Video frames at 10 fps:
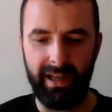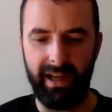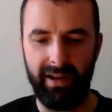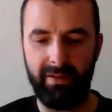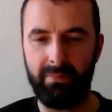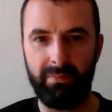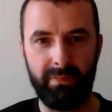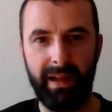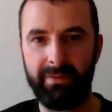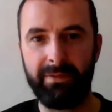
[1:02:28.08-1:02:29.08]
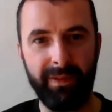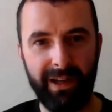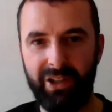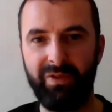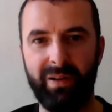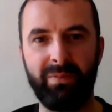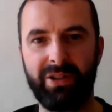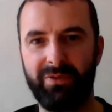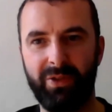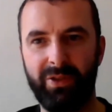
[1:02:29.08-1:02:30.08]
Matt, thank you very
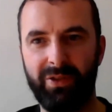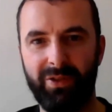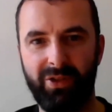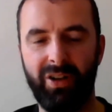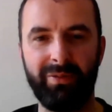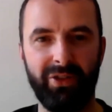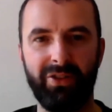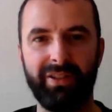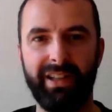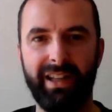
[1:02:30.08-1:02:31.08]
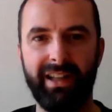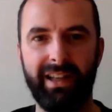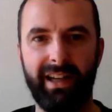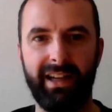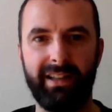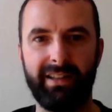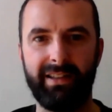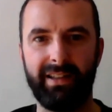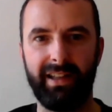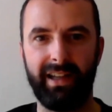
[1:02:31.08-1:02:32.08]
much for coming on today.
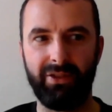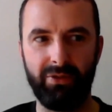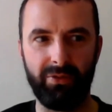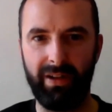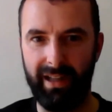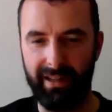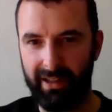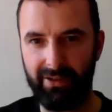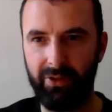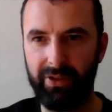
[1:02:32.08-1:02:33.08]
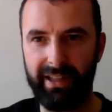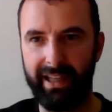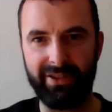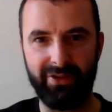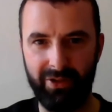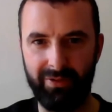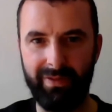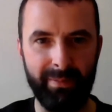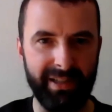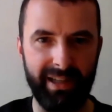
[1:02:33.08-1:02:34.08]
And I know I'll include the links to your
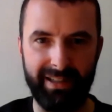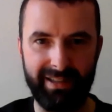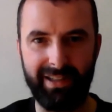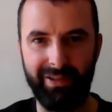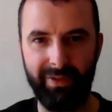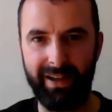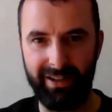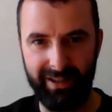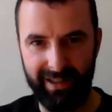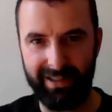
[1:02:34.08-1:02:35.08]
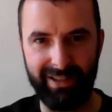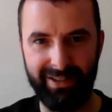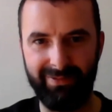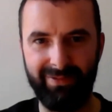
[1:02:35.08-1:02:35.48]
websites and everything in